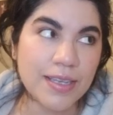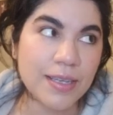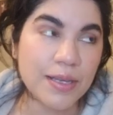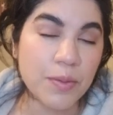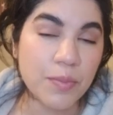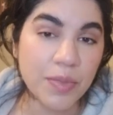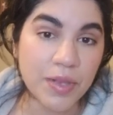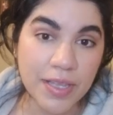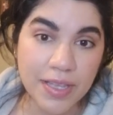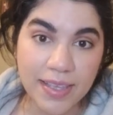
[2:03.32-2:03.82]
like a
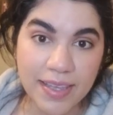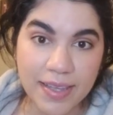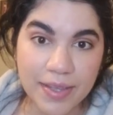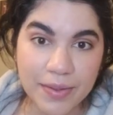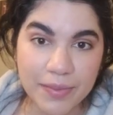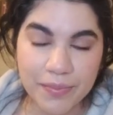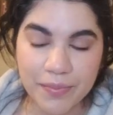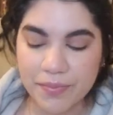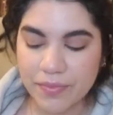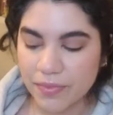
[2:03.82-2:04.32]
blanket.
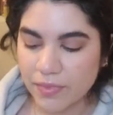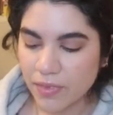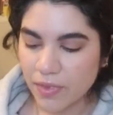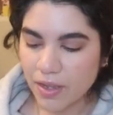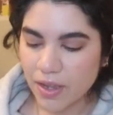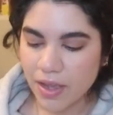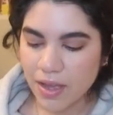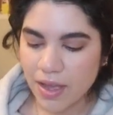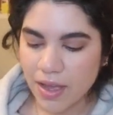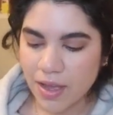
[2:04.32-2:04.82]

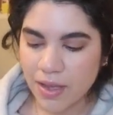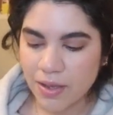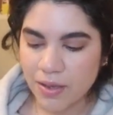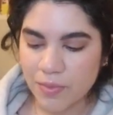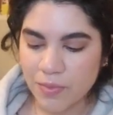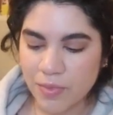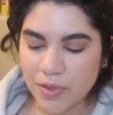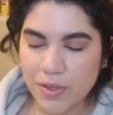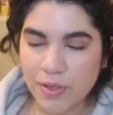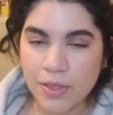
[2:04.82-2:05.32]

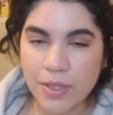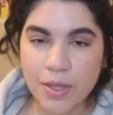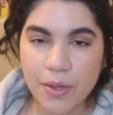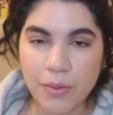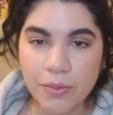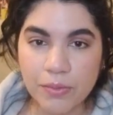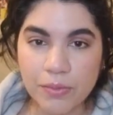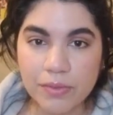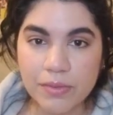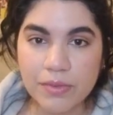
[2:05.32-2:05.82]
Um, the
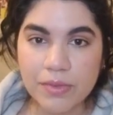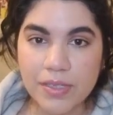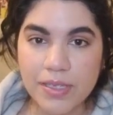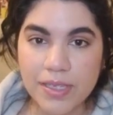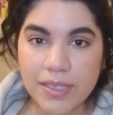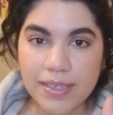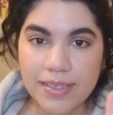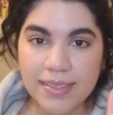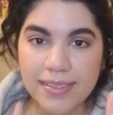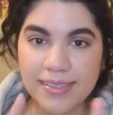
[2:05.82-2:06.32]

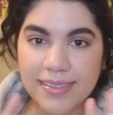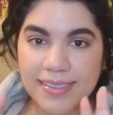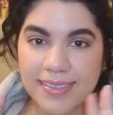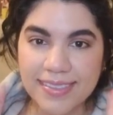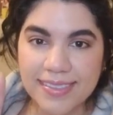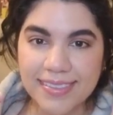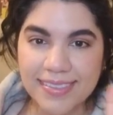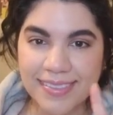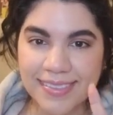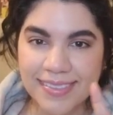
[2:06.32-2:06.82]

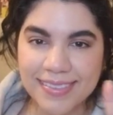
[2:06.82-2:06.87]
only,